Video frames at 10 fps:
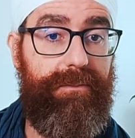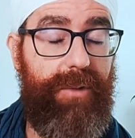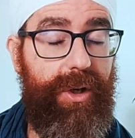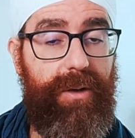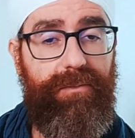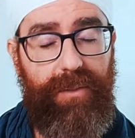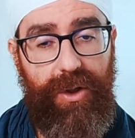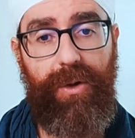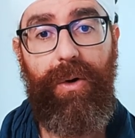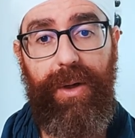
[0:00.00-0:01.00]
you know,
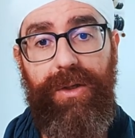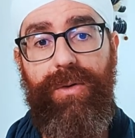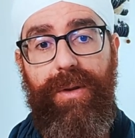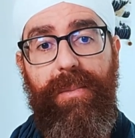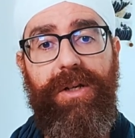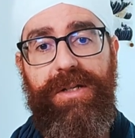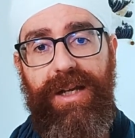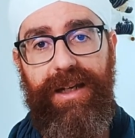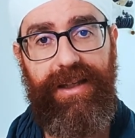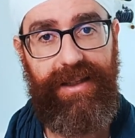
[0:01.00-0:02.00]
you go into the
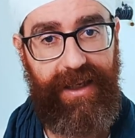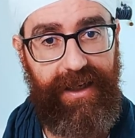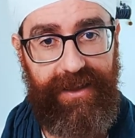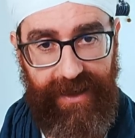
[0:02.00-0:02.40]
mountain and then